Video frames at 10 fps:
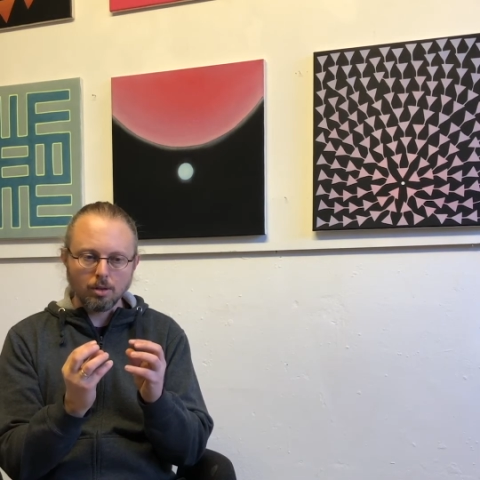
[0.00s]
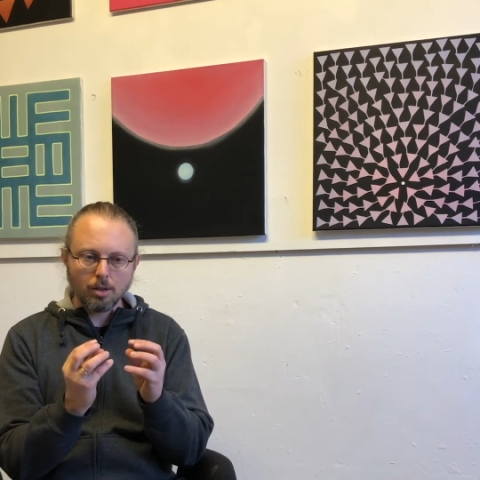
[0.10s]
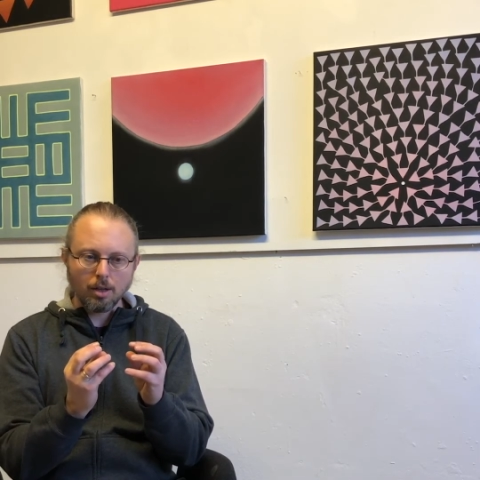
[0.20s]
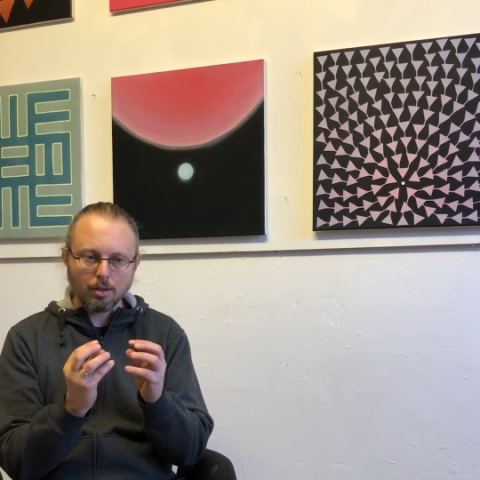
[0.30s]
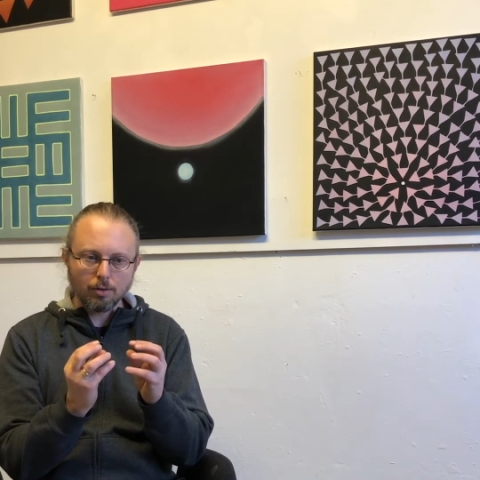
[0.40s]

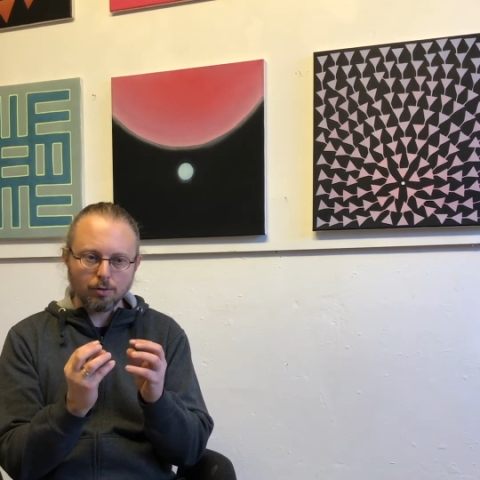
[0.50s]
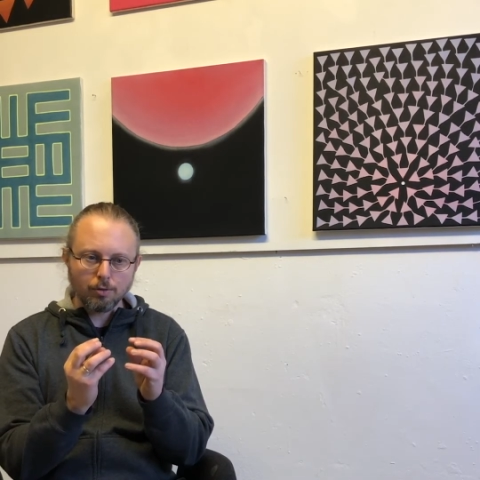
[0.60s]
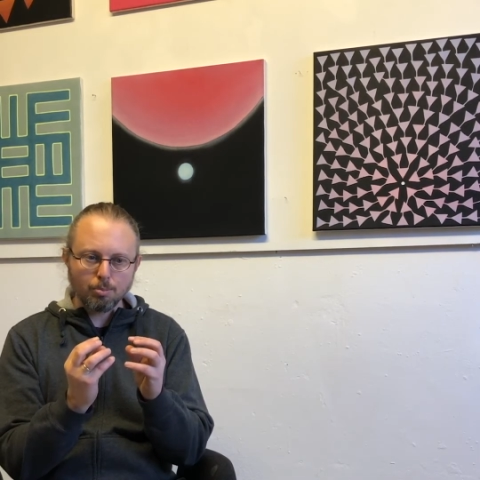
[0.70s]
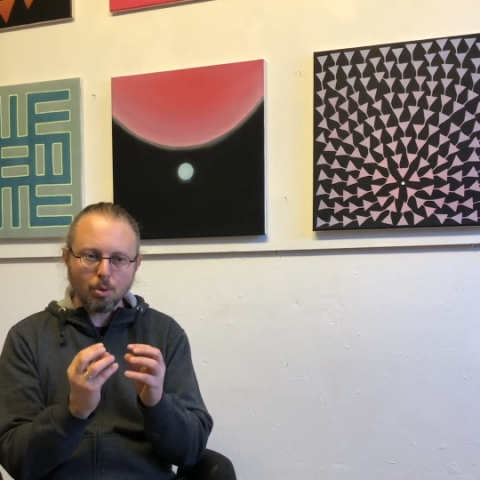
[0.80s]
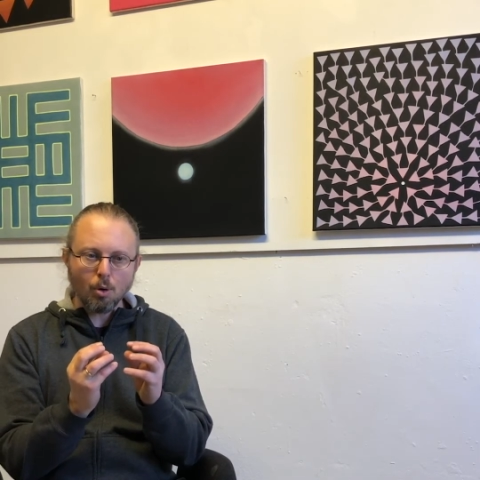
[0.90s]
kind of
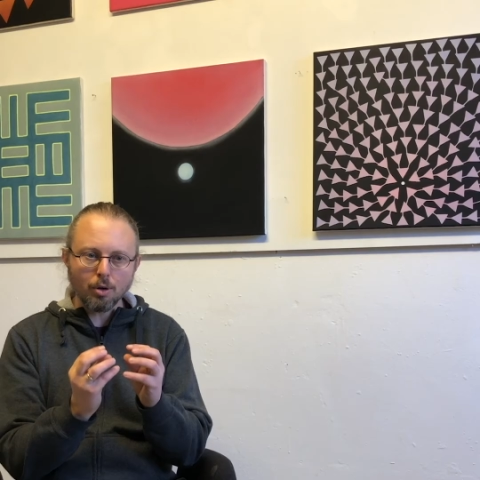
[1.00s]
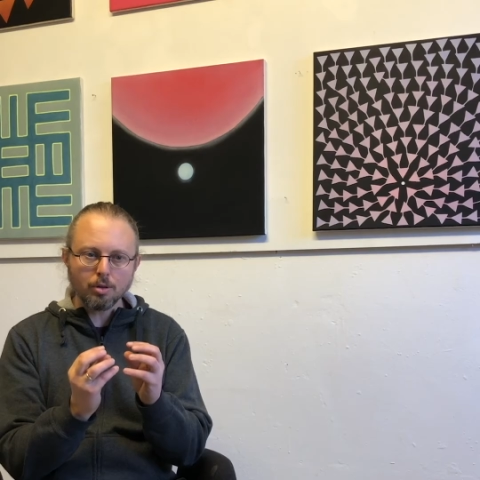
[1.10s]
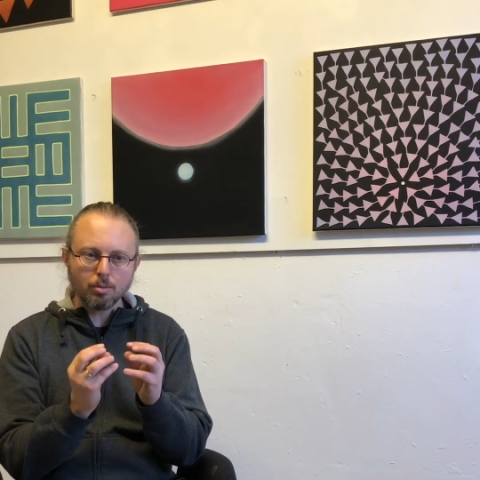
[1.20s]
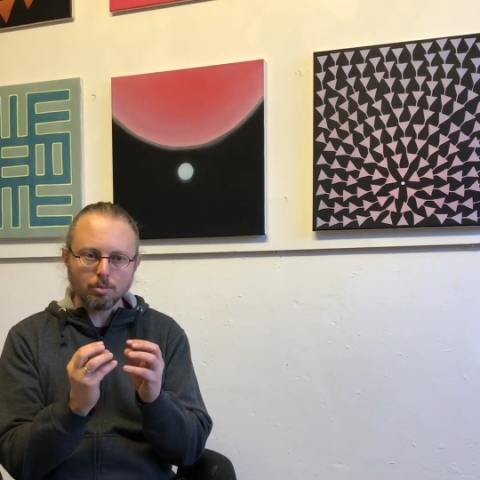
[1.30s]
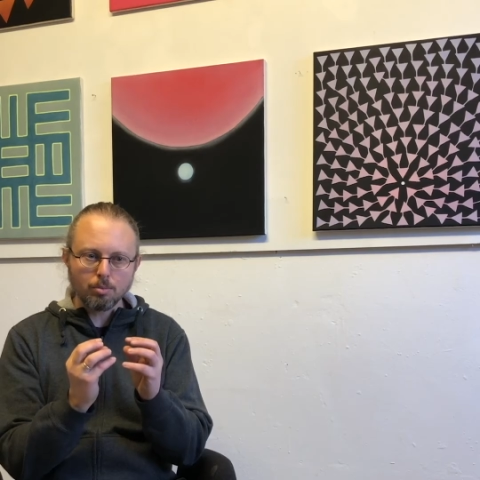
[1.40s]

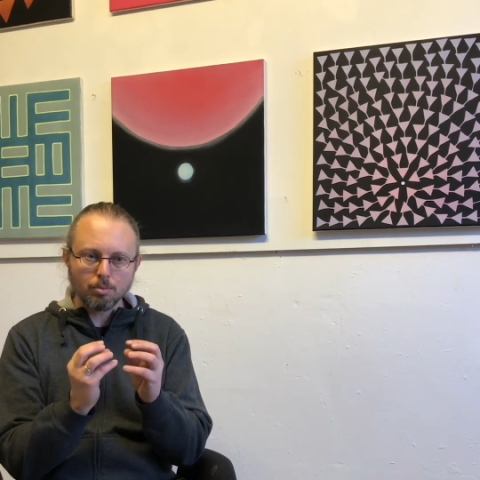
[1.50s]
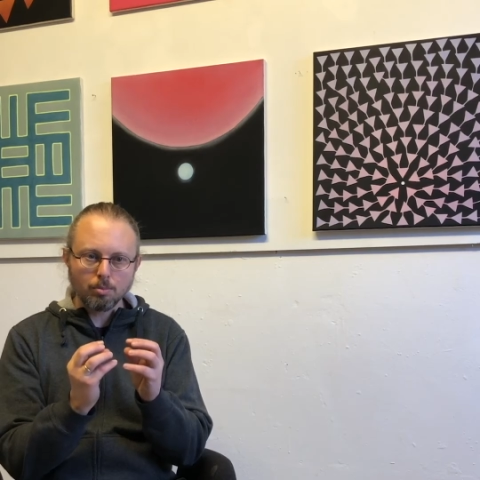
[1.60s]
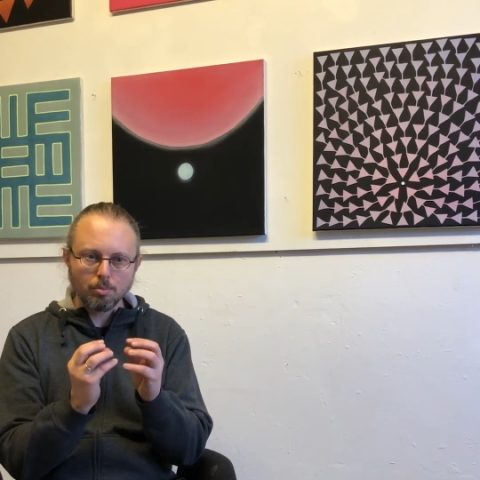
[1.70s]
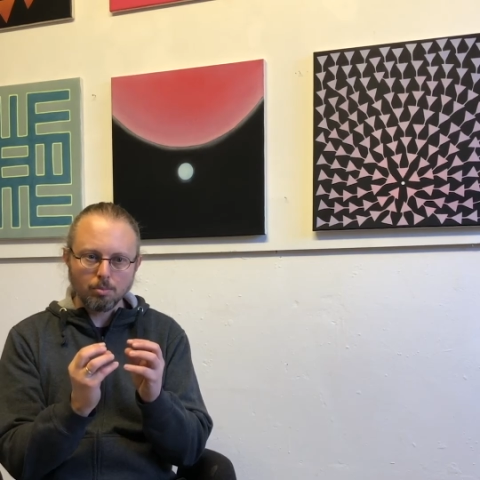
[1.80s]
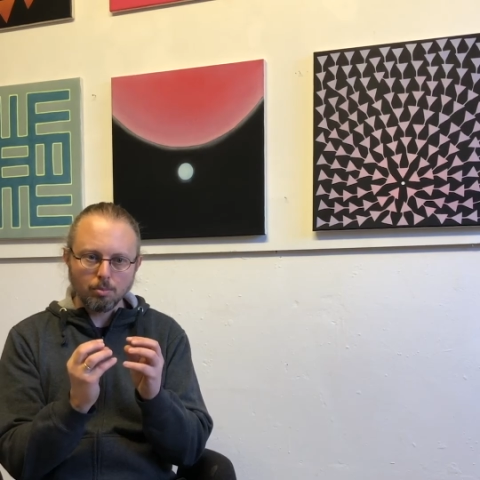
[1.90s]
point
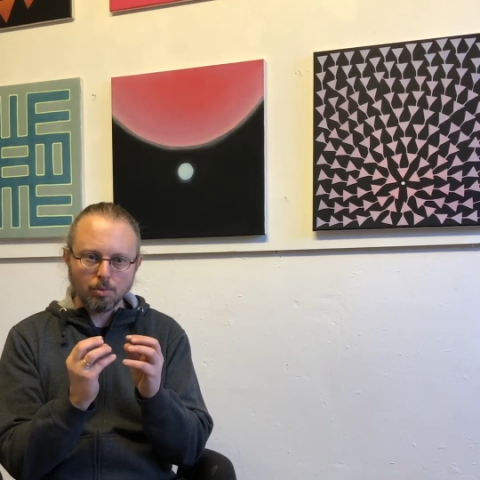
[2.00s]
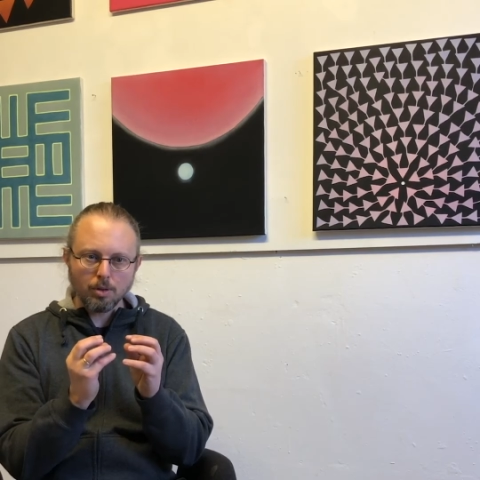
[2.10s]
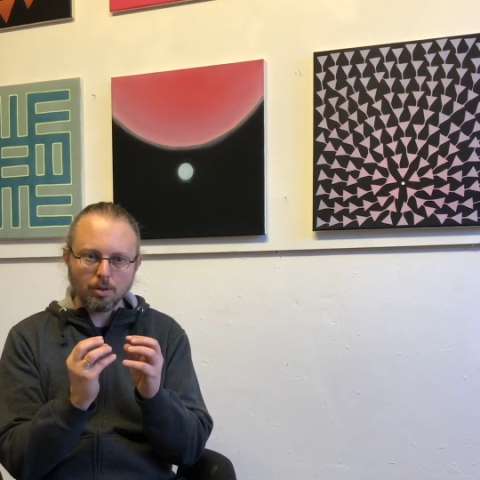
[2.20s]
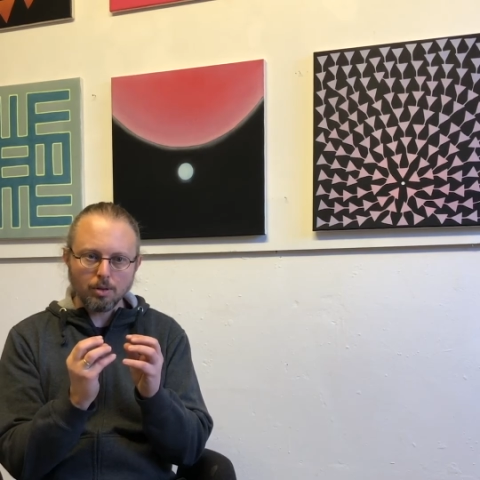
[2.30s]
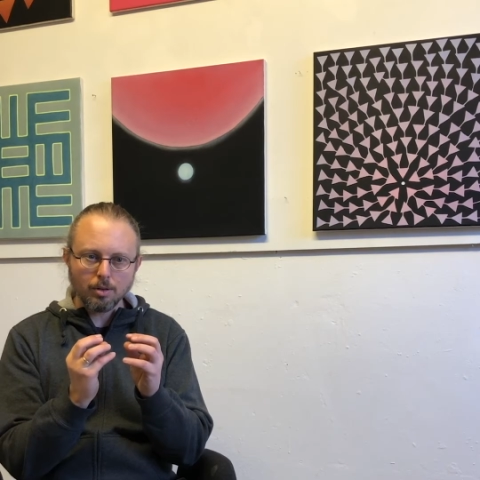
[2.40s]

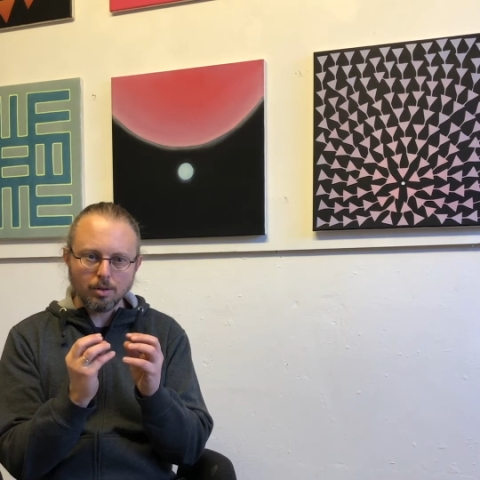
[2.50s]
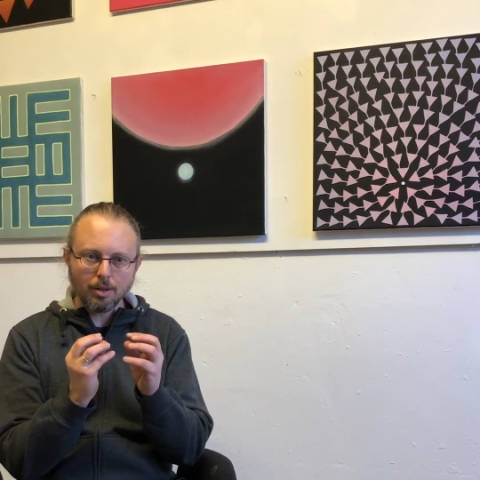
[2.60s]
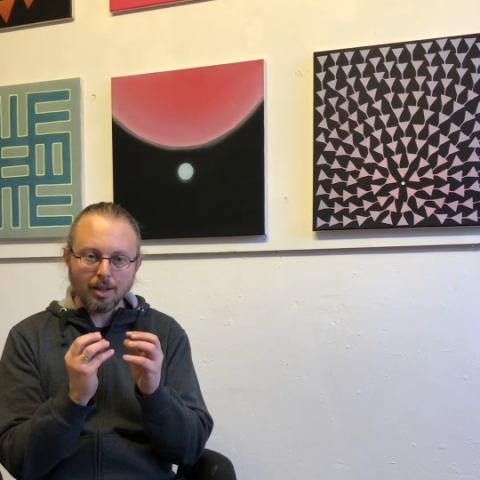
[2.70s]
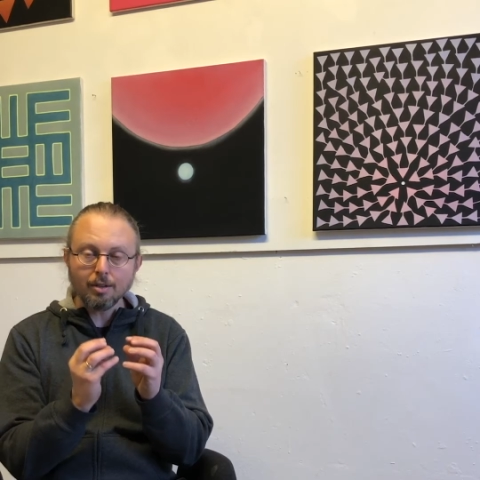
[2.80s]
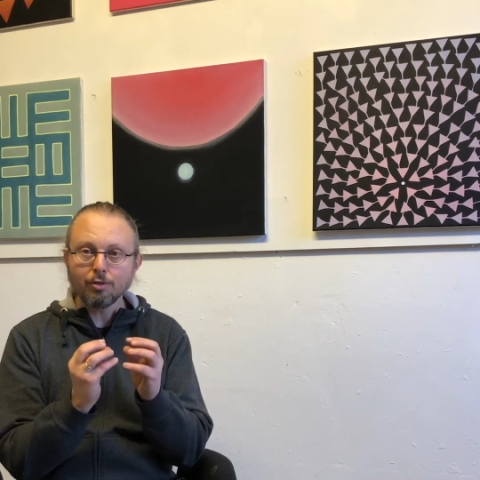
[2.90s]
with
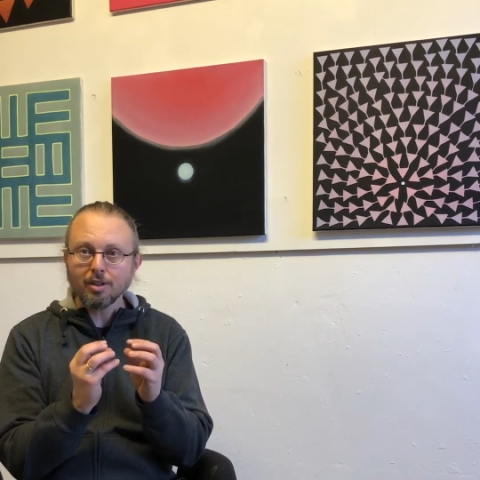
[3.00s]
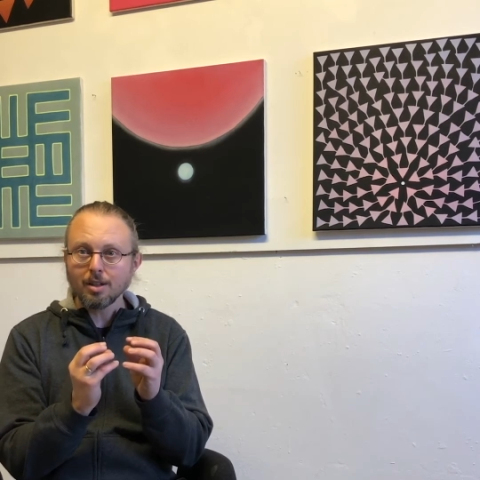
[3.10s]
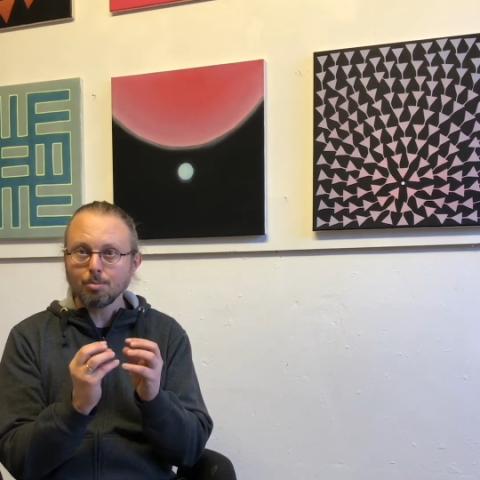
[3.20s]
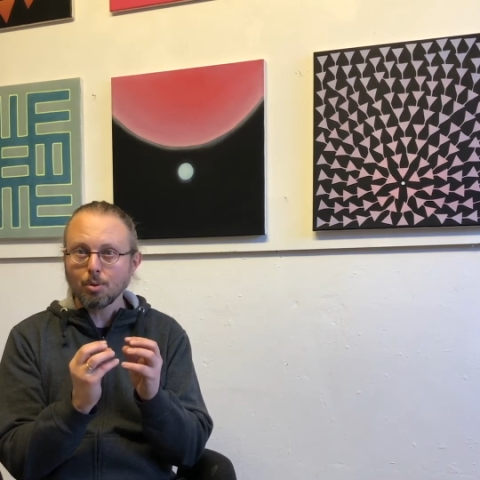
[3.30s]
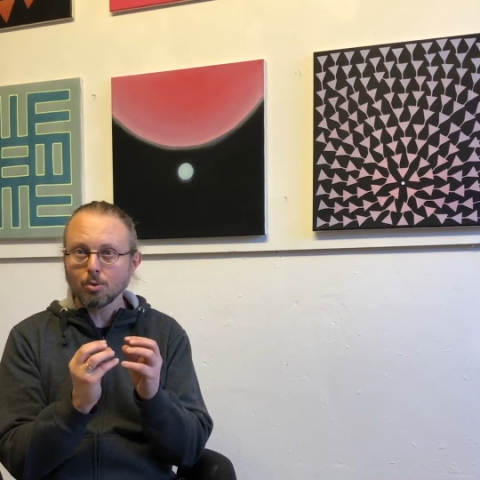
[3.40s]
the infinite